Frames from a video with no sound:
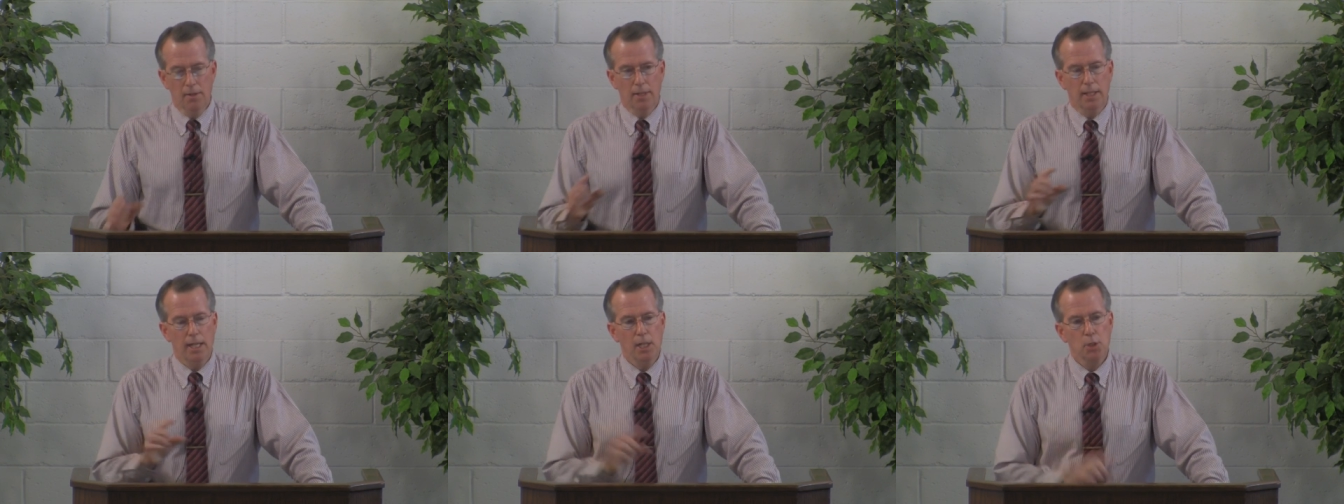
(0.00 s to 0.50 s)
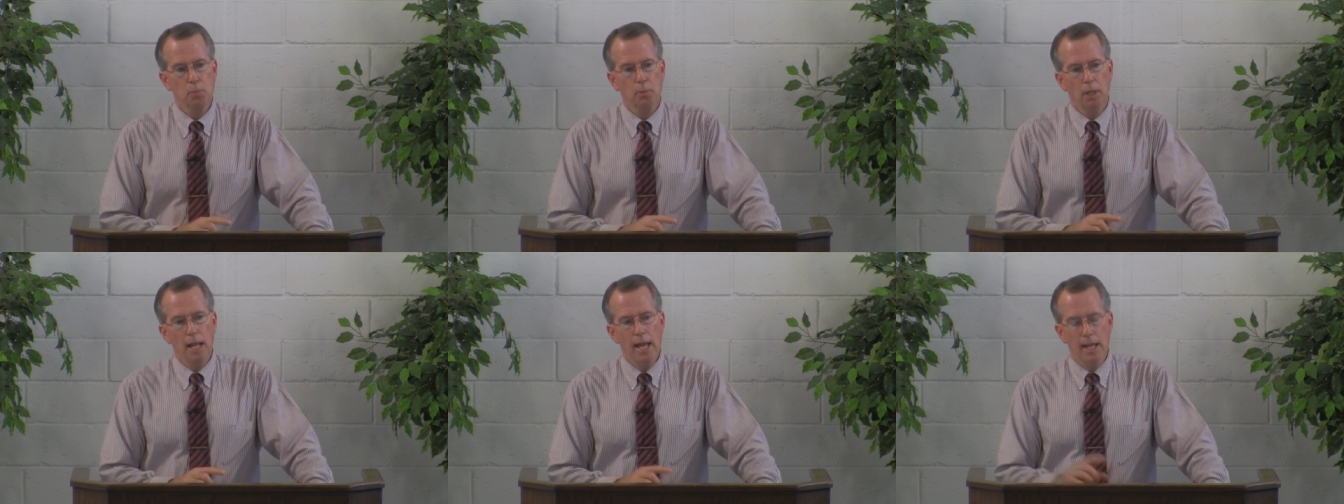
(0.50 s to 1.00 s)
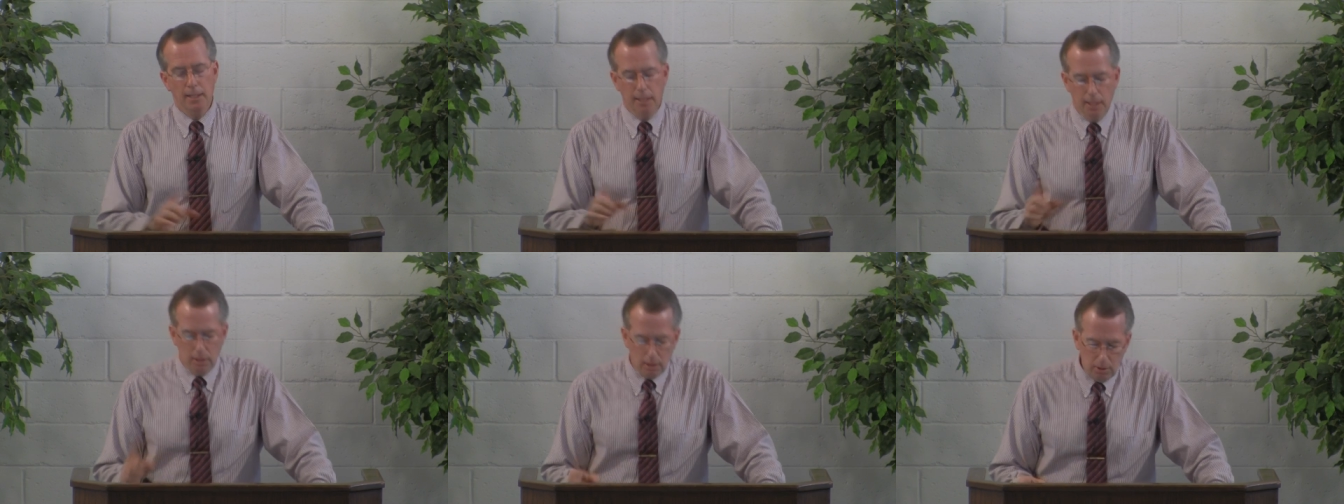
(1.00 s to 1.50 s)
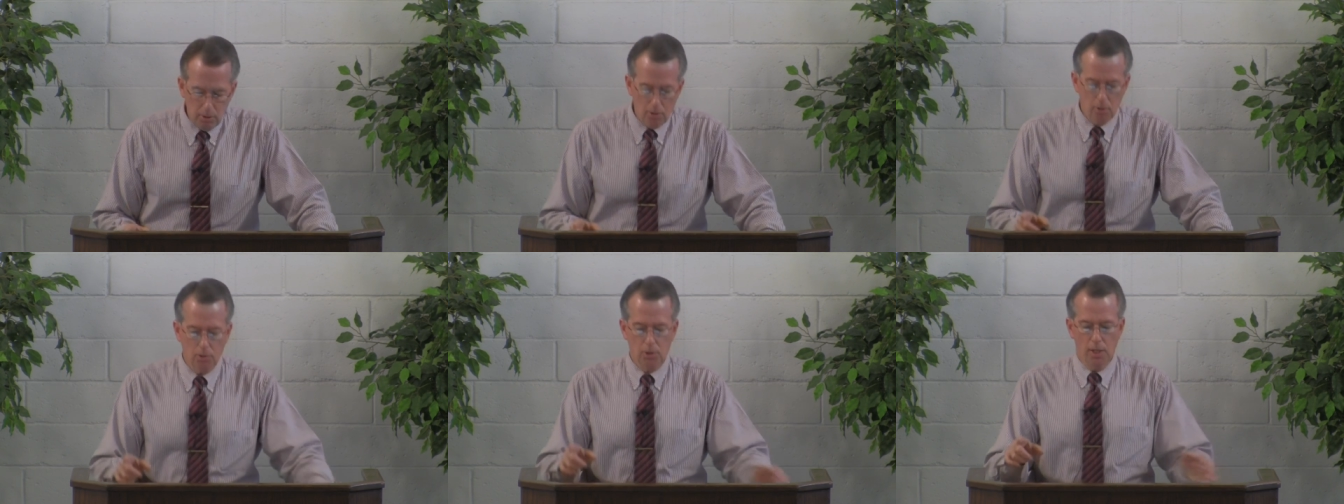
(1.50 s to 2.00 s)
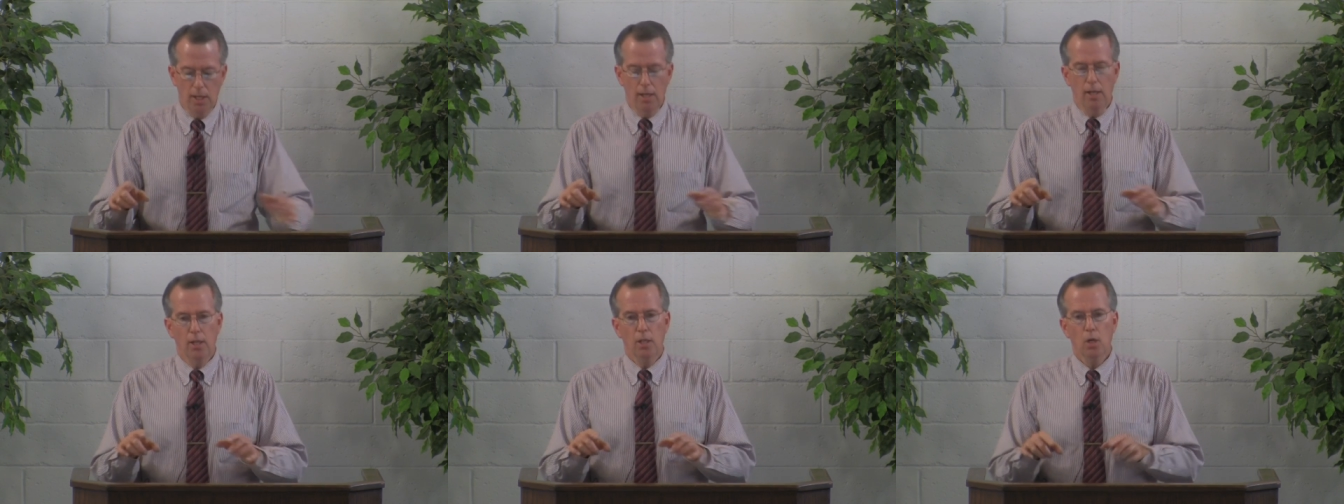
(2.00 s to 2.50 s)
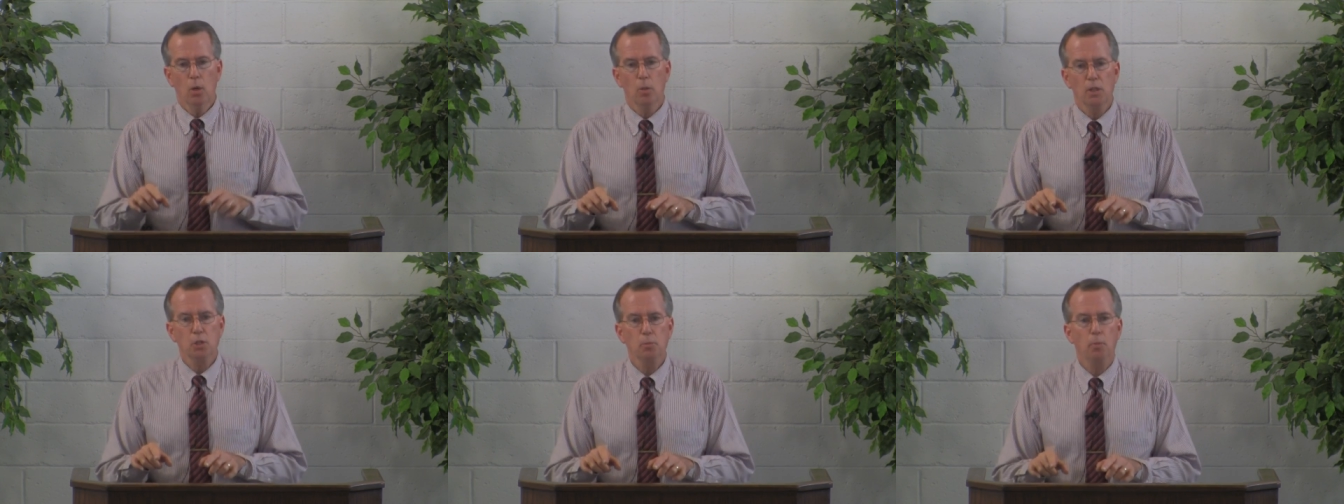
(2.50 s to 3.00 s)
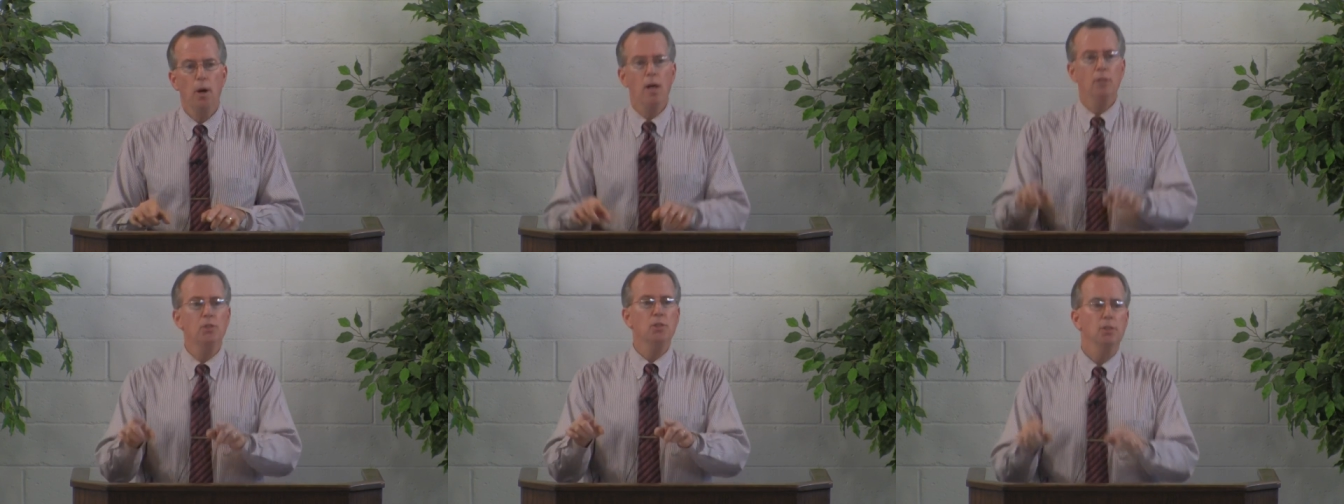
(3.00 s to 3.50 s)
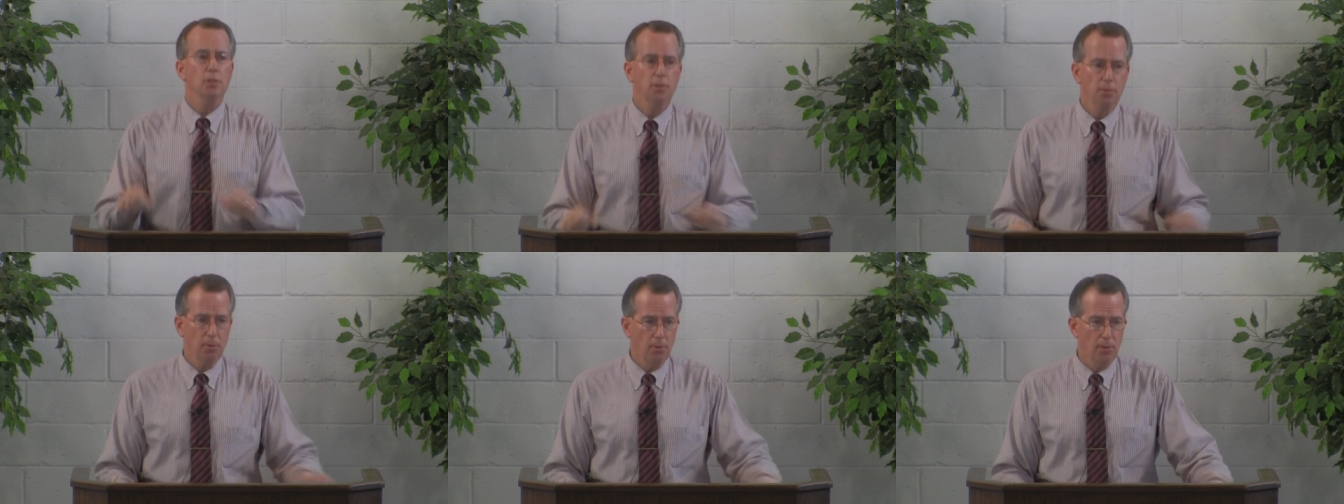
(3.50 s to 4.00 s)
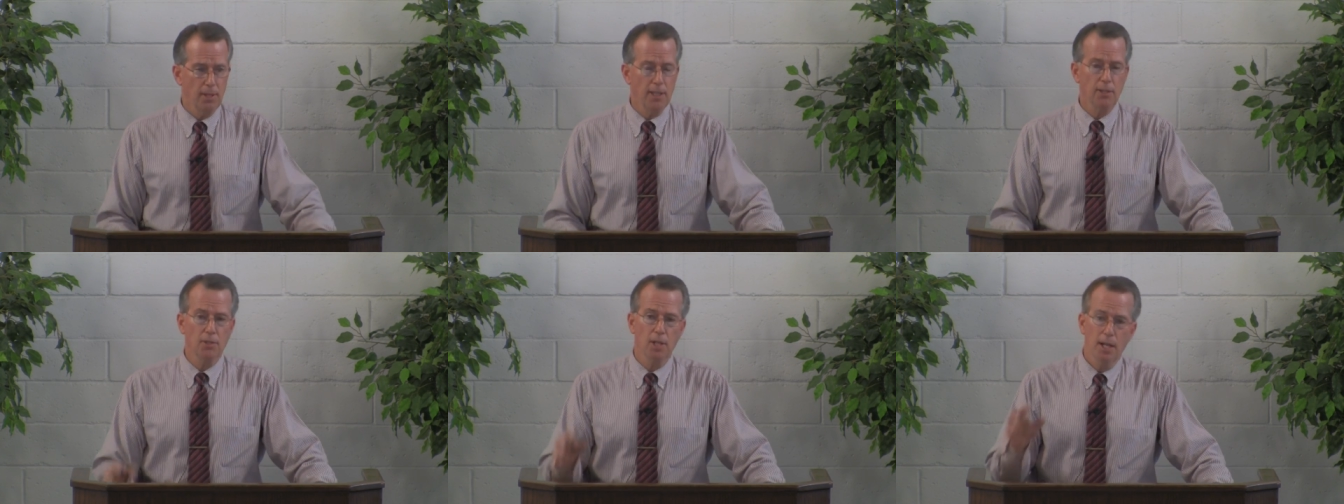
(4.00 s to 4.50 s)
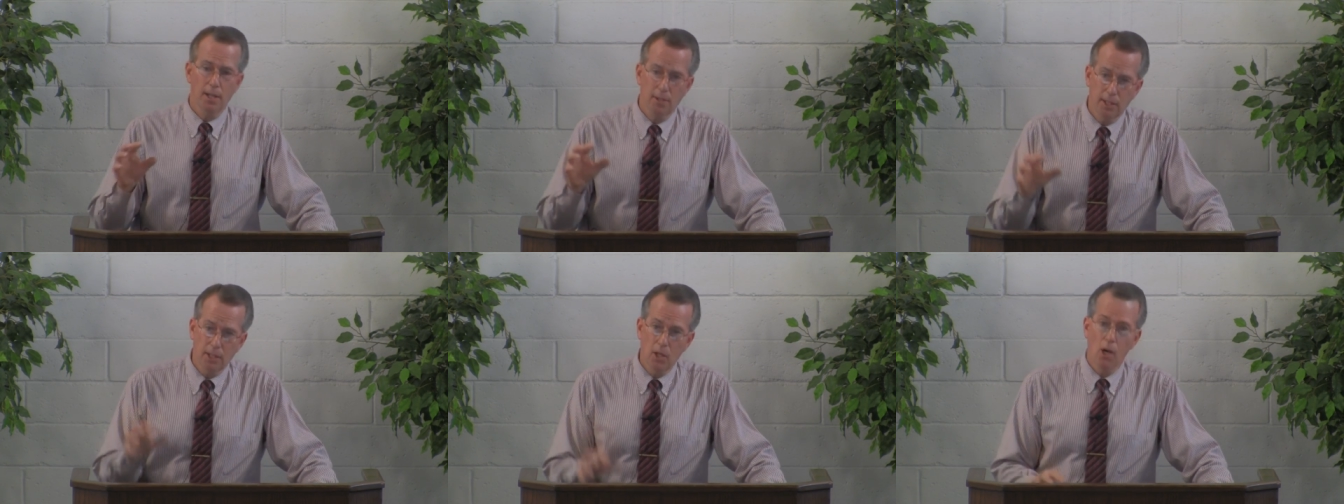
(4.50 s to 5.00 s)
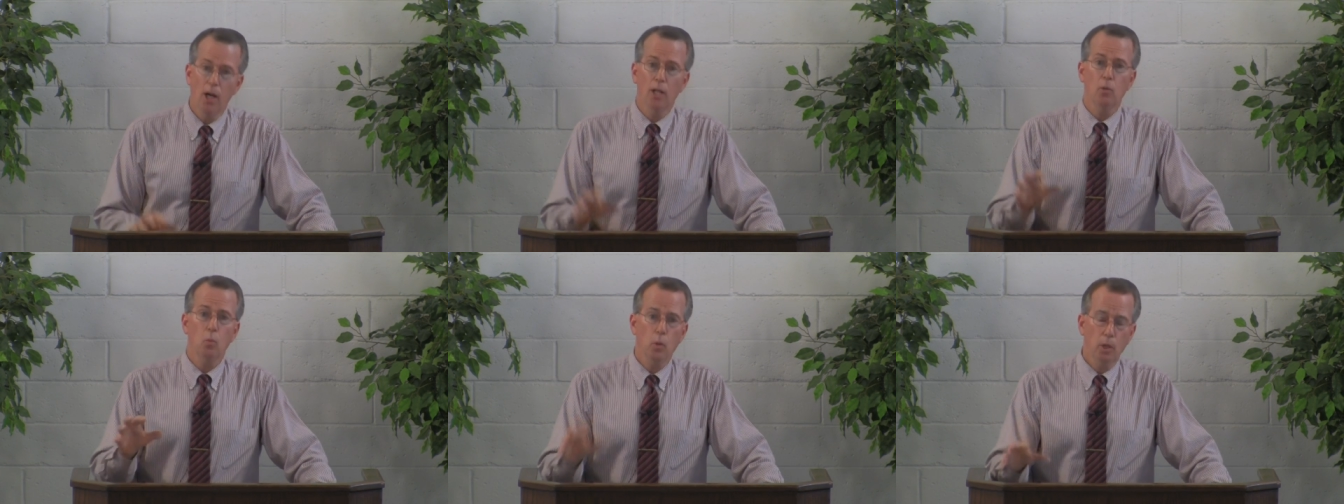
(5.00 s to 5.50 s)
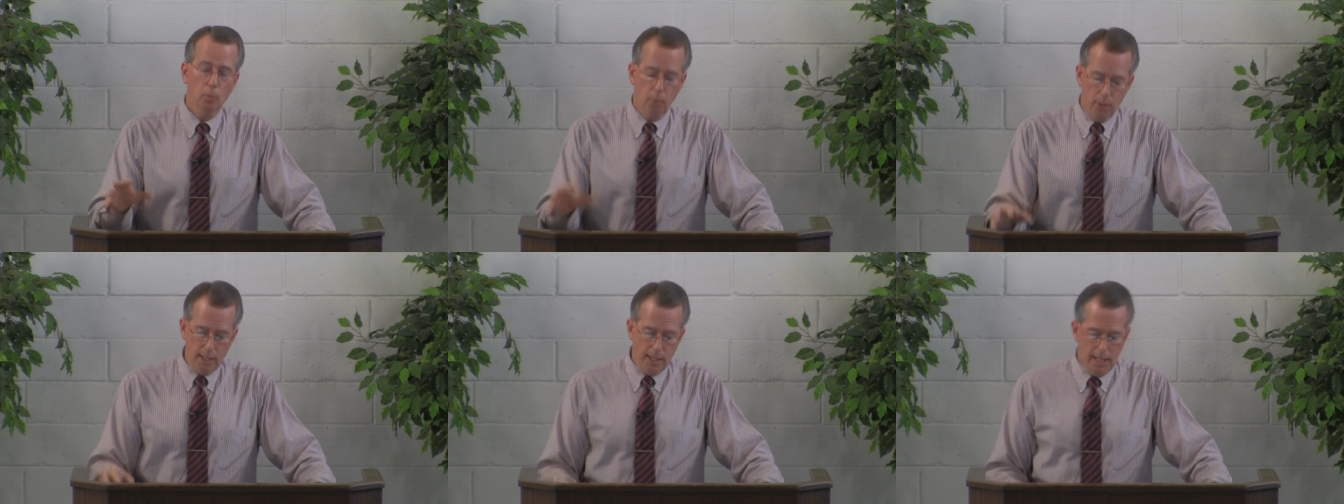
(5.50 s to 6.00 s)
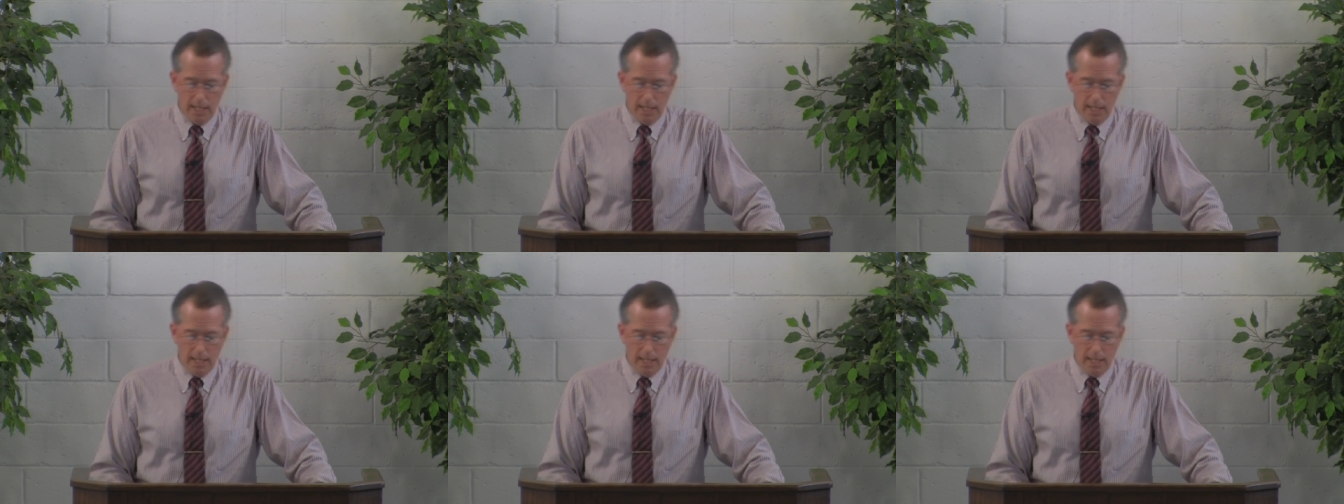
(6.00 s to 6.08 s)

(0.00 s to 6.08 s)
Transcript: that his plan includes your response to the things that God will bring